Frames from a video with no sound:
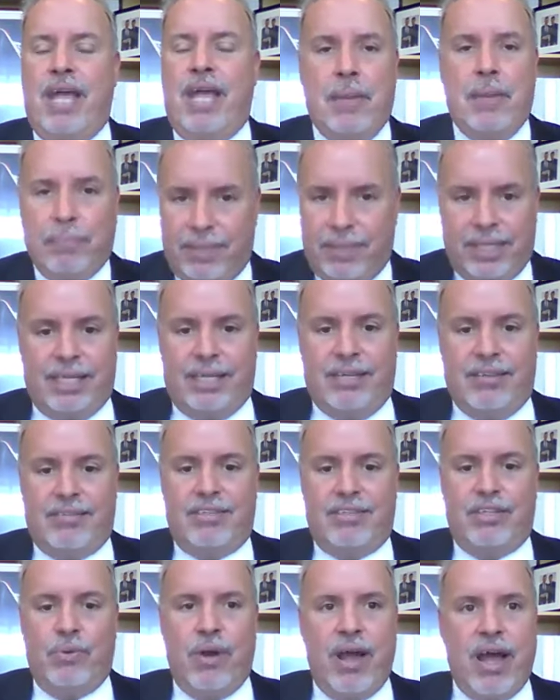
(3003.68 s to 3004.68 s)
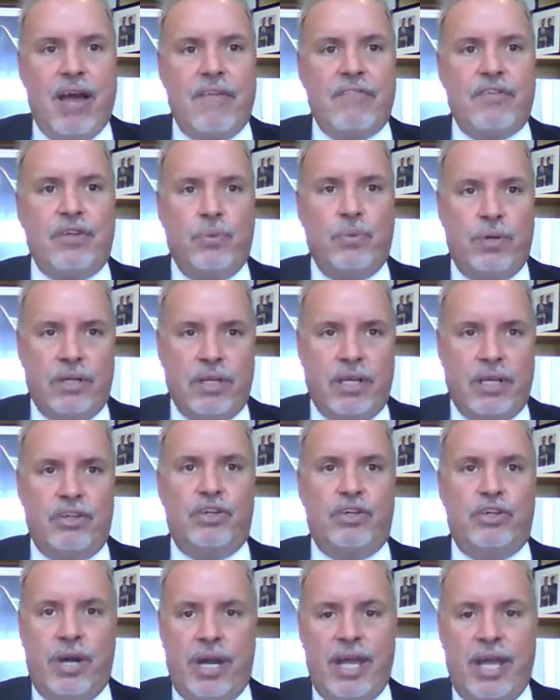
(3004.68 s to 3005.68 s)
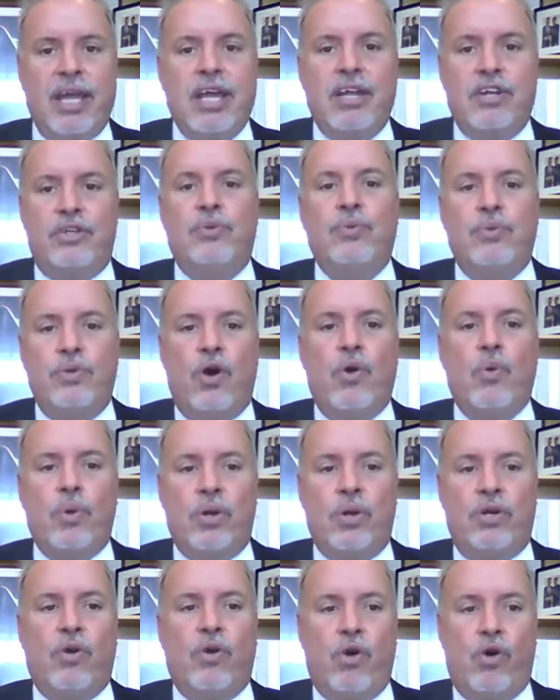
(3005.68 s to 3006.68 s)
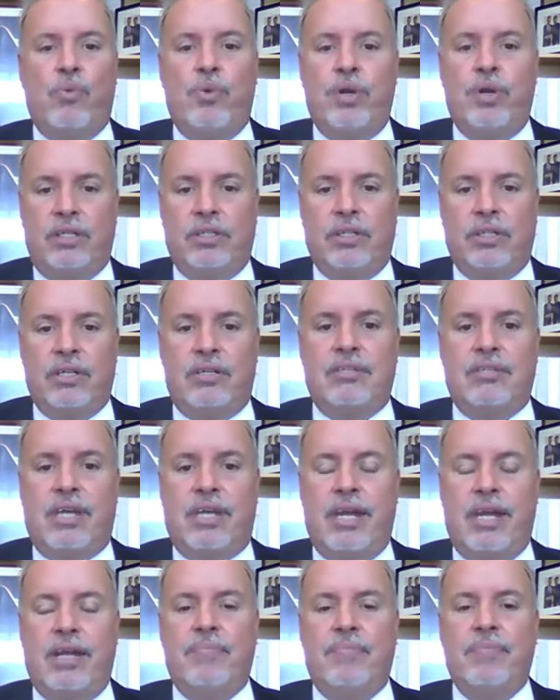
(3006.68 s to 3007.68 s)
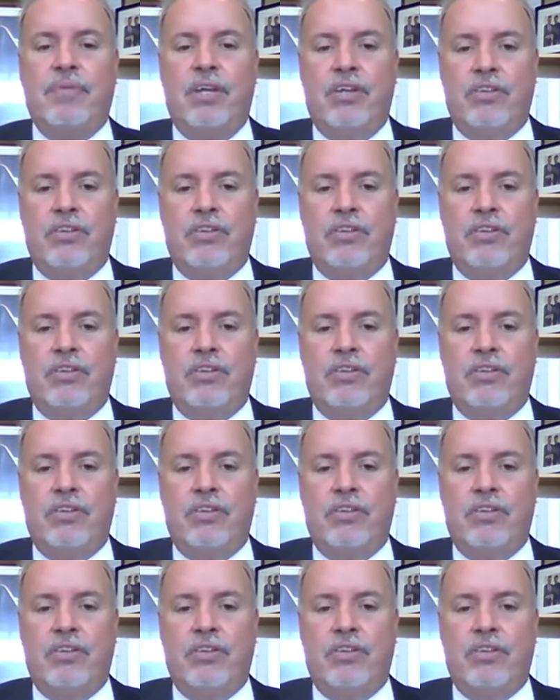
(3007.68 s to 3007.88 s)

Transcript: emptiness, you in your head, you know what it already looks like.